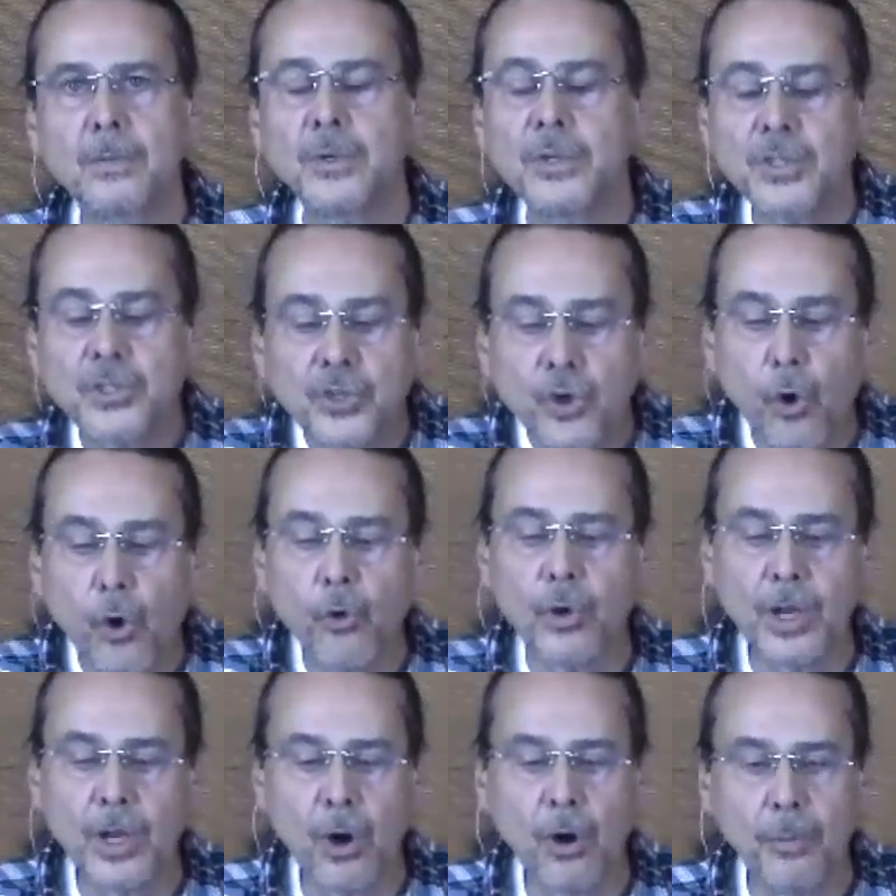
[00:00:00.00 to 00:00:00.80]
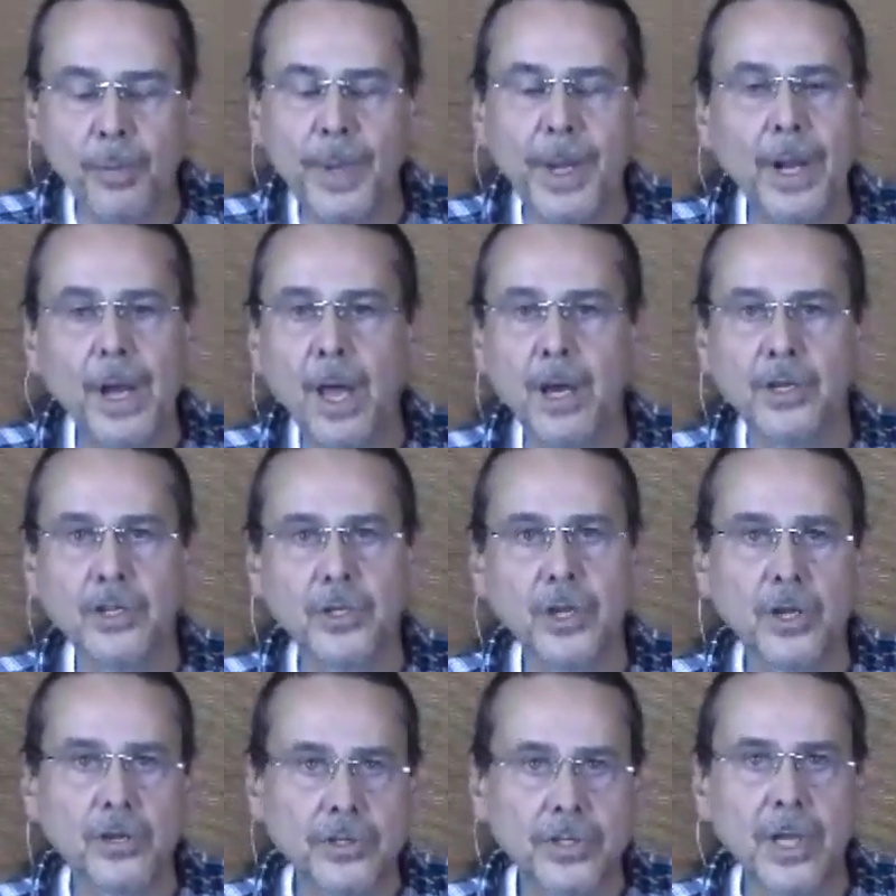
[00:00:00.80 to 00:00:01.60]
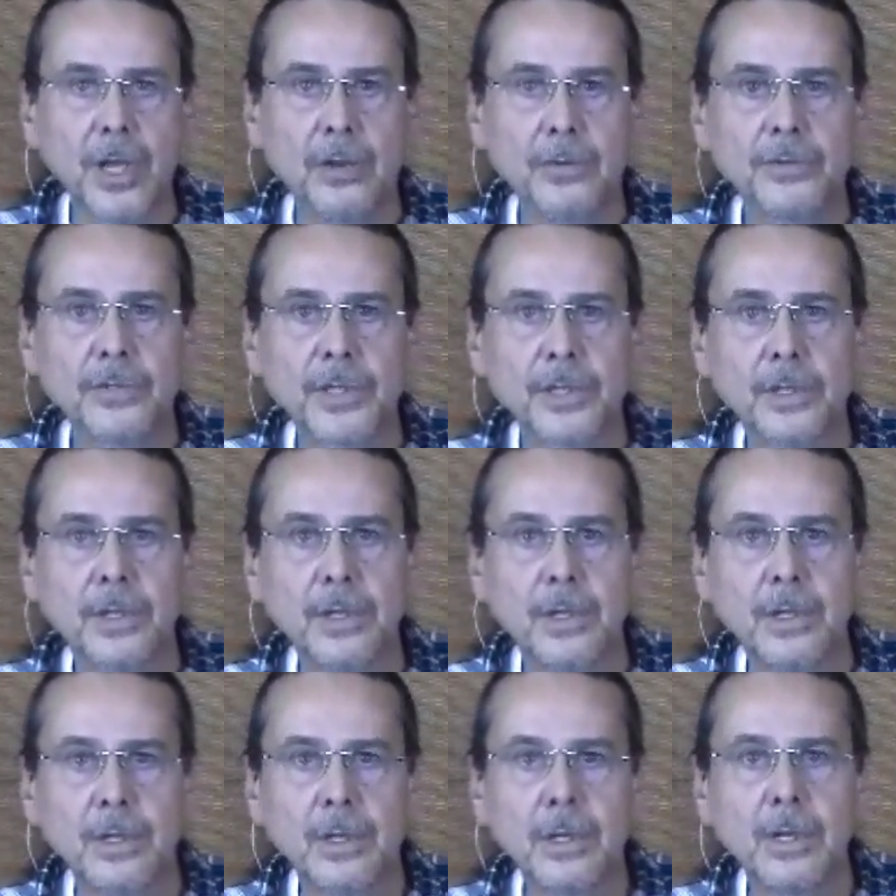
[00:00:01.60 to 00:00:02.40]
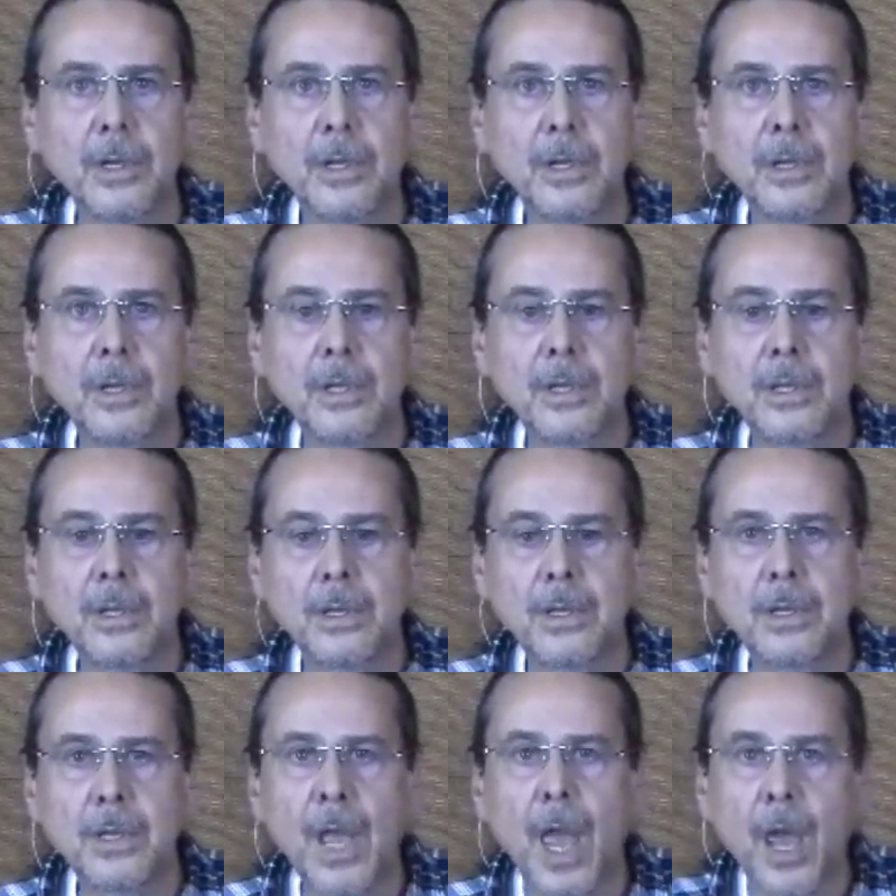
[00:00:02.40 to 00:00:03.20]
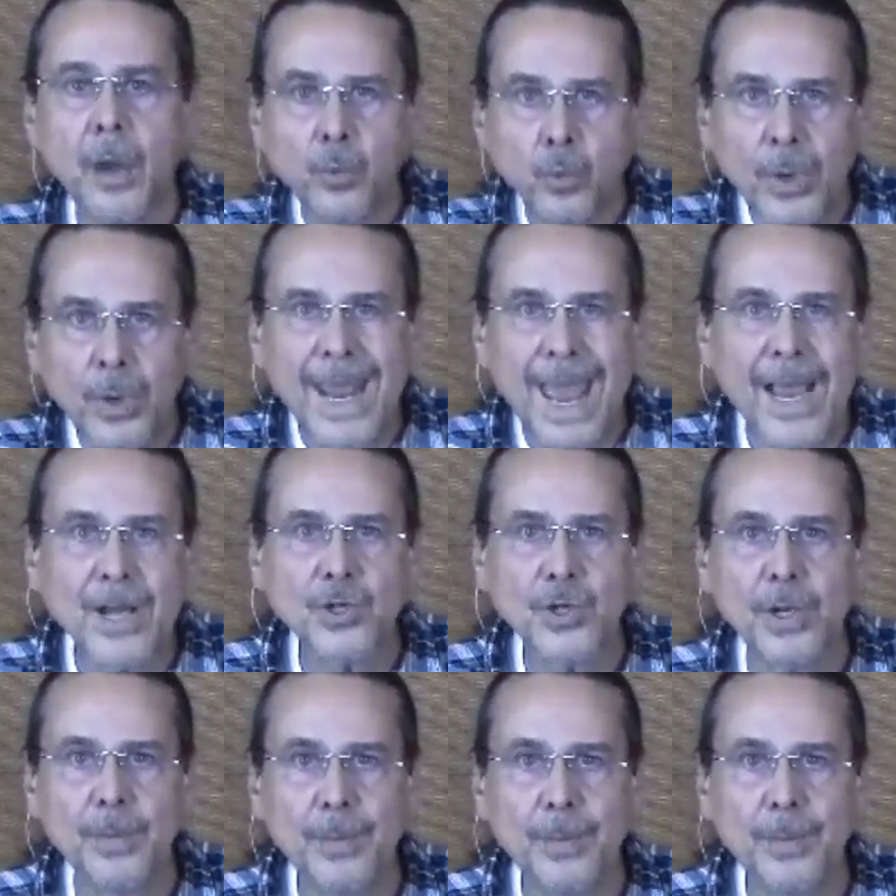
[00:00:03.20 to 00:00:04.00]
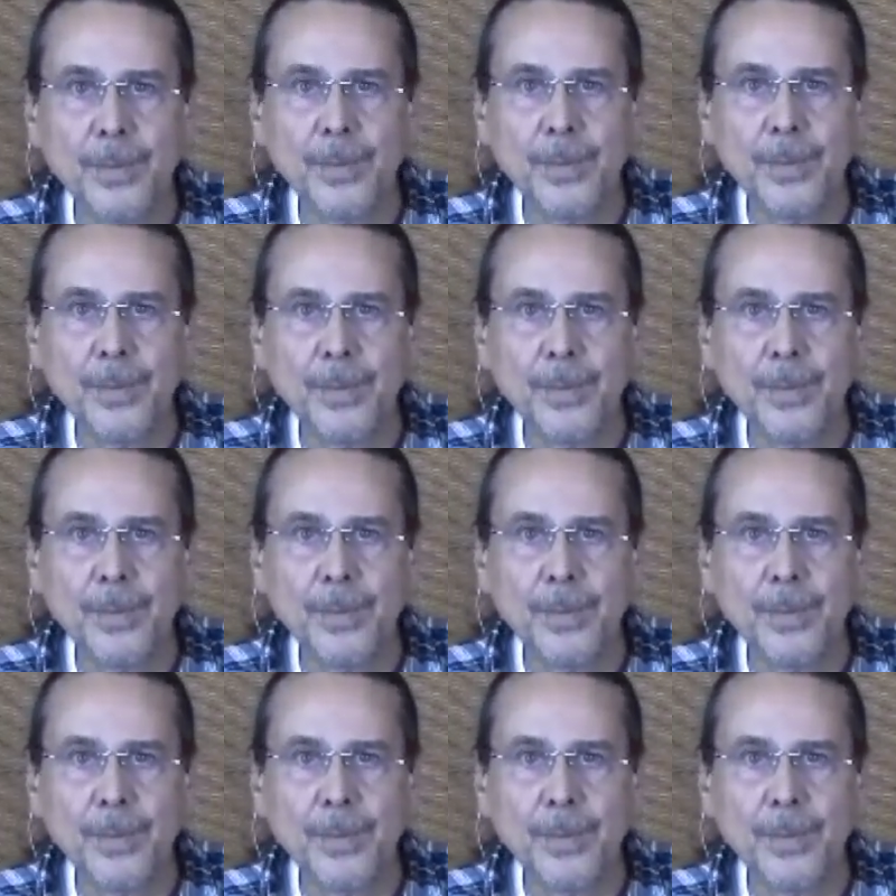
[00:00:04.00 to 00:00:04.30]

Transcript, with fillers: We certainly aren't being honest to ourselves. And we actually matter.